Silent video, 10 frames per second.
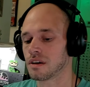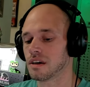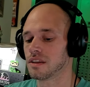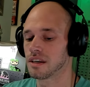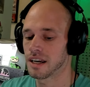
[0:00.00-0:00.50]

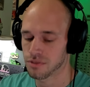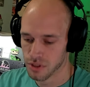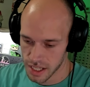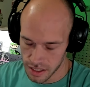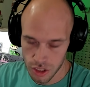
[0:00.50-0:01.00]
And then after
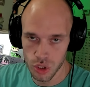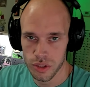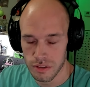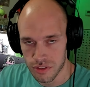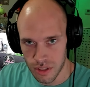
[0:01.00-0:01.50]
that,
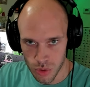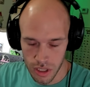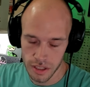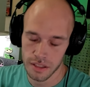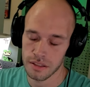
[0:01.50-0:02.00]
Glory of Team
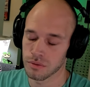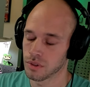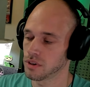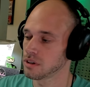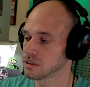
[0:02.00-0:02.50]
Rocket.
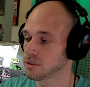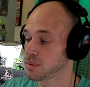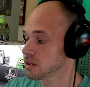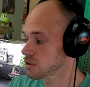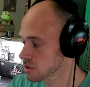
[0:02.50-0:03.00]
We've all heard
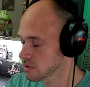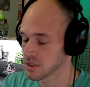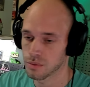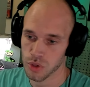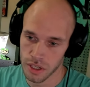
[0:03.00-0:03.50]
about Glory of
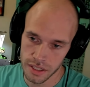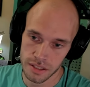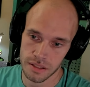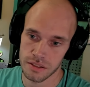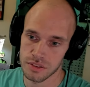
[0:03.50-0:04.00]
Team
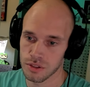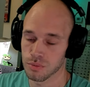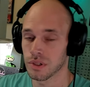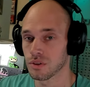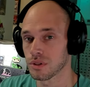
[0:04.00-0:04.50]
Rocket. This could
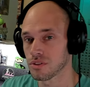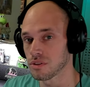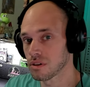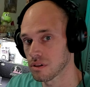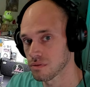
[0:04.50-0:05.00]
be the
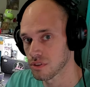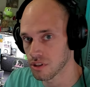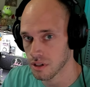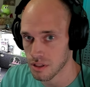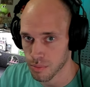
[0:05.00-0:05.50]
return of
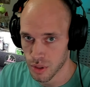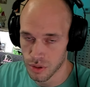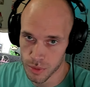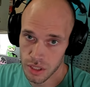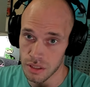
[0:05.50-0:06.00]
Dark
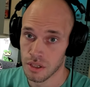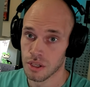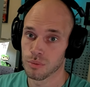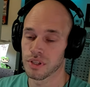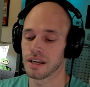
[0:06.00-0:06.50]
Pokemon,
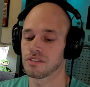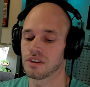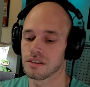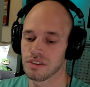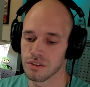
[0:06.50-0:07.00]
but that's
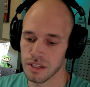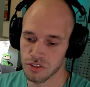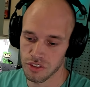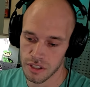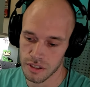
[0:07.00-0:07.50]
not till
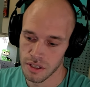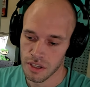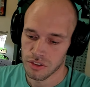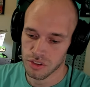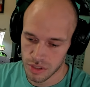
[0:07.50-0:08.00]
next year.
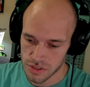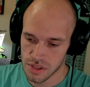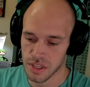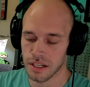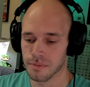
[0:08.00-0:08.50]
So here's the
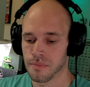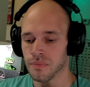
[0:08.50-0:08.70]
thing.